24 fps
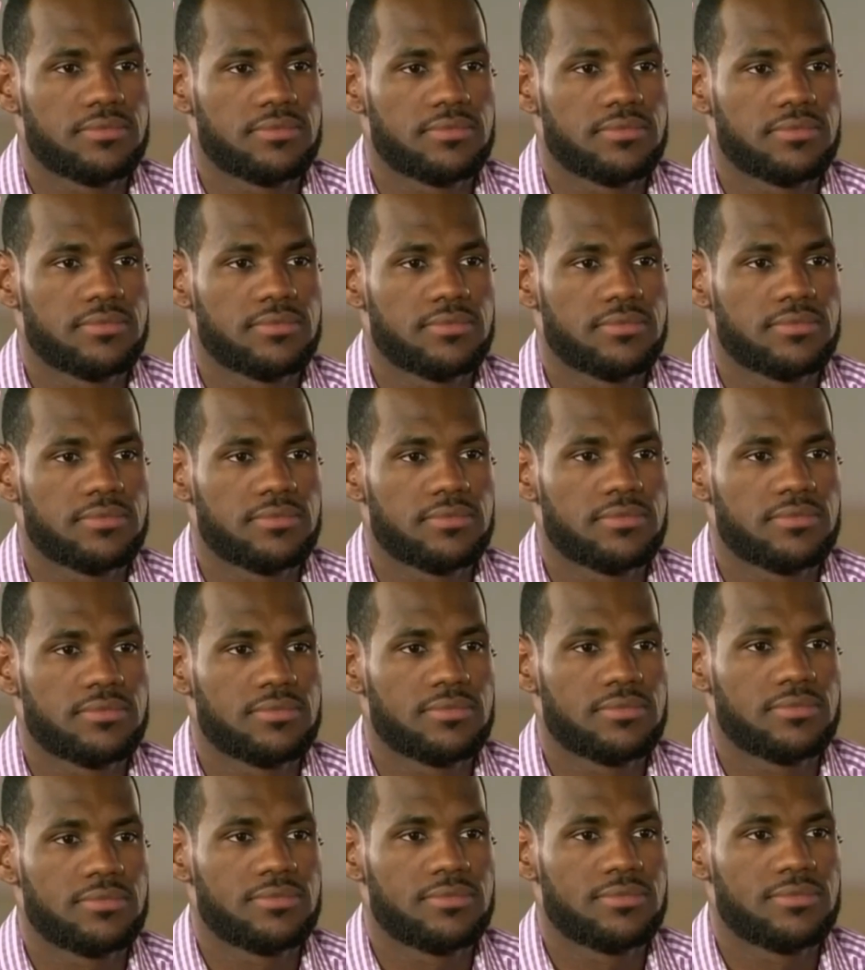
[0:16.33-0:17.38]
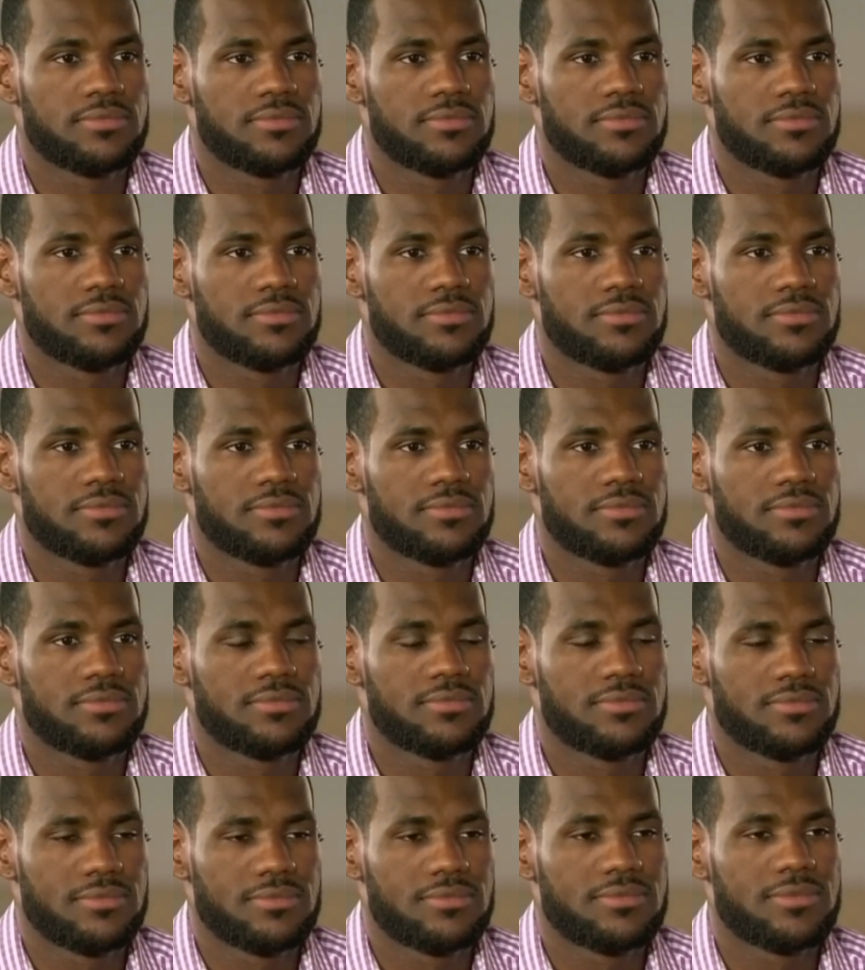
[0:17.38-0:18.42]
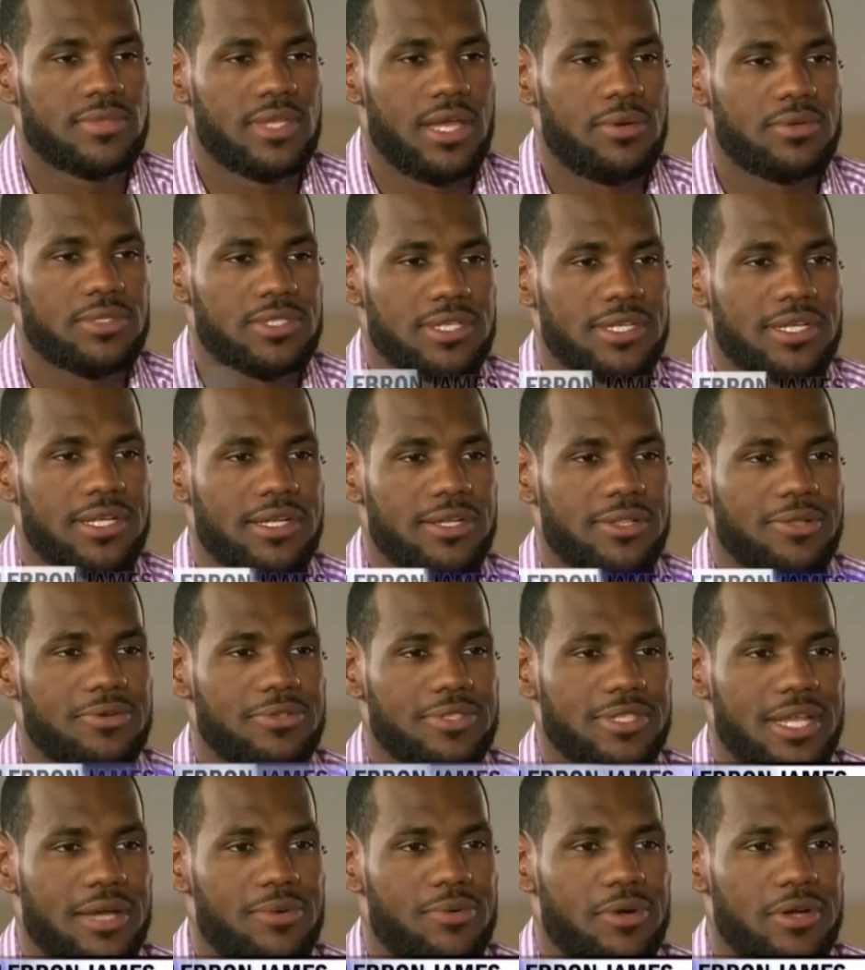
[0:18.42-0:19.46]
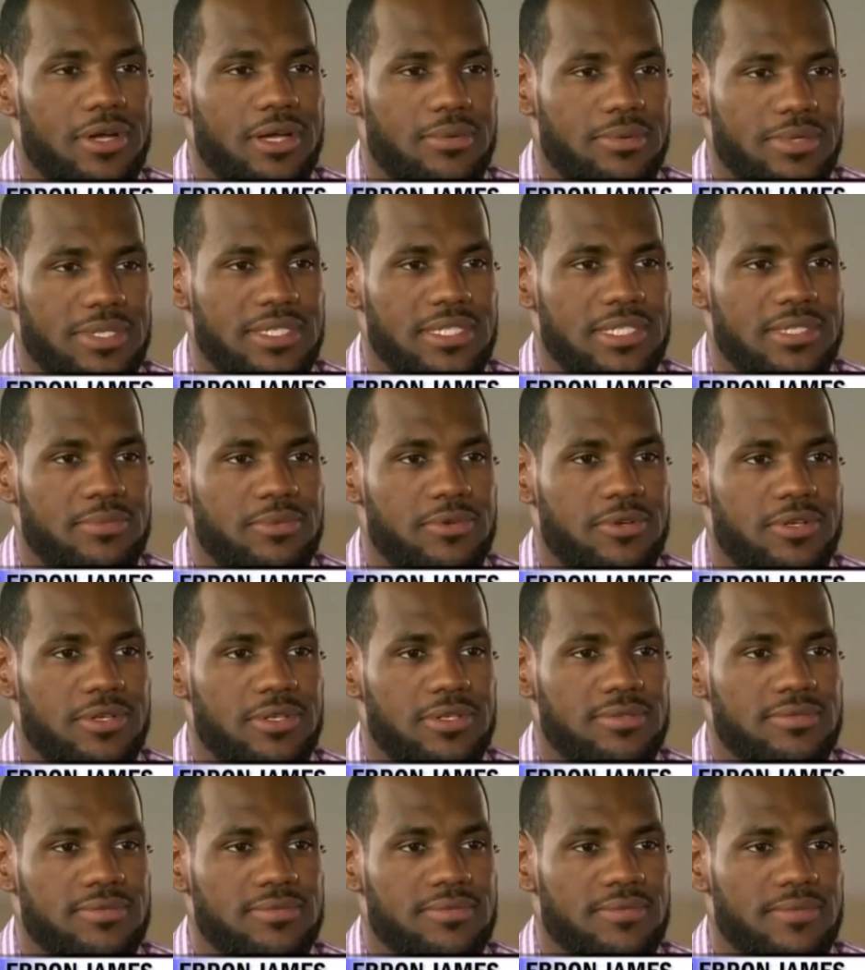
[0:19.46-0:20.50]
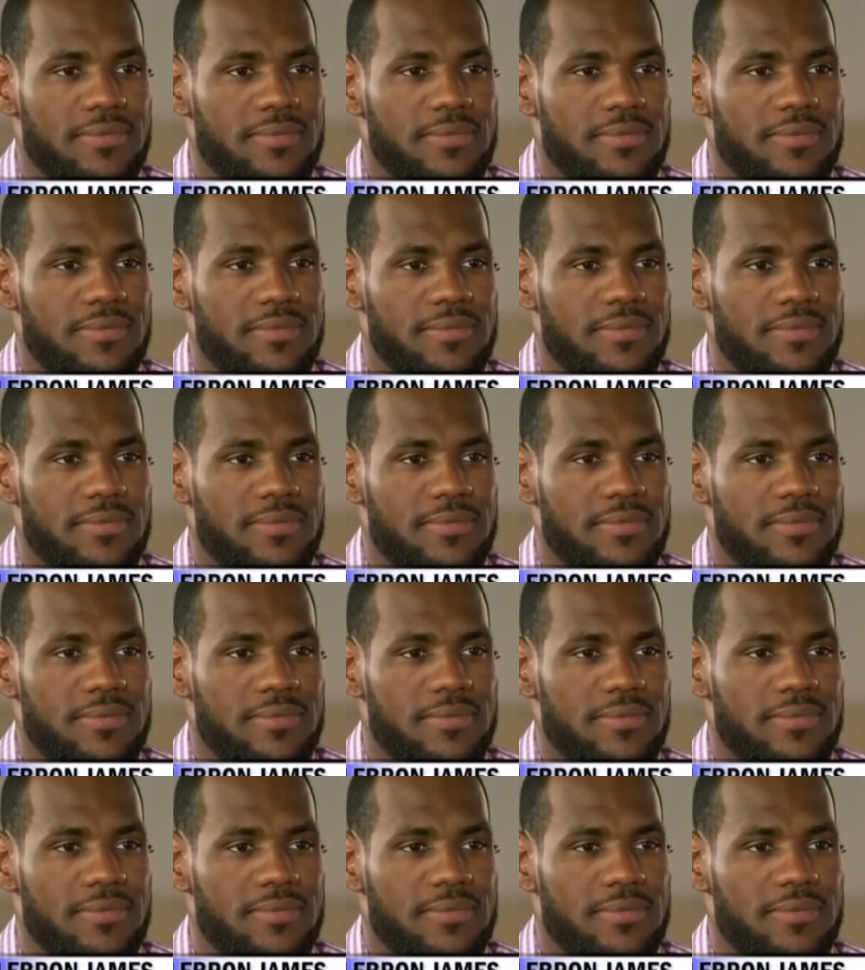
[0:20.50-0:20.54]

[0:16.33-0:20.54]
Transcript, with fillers: That was the conclusion you woke up with this morning. That was the conclusion I woke up with this morning.